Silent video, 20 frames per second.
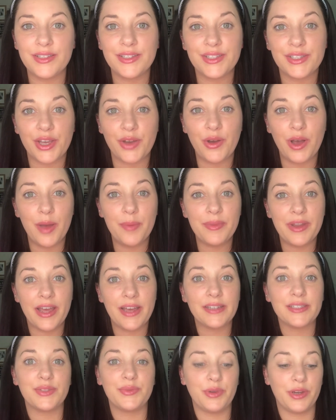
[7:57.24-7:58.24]
So up
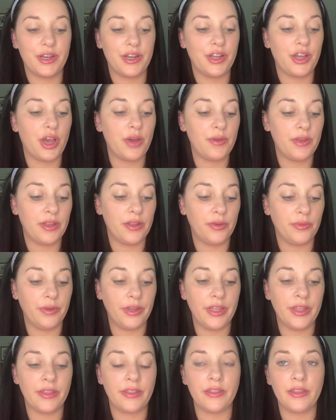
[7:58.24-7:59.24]
next, we're going to go in
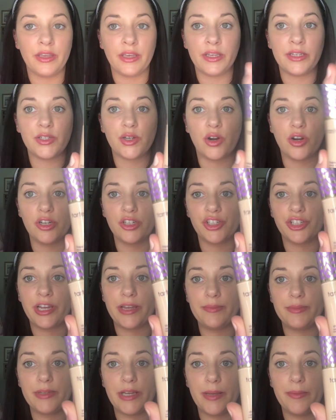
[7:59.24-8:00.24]
with the Tarte
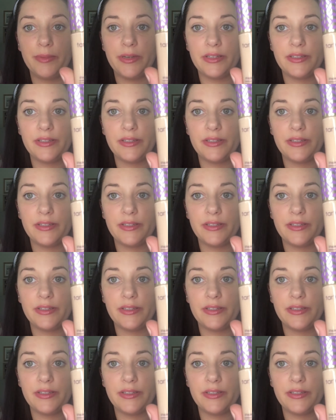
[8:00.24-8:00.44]
Shape Tape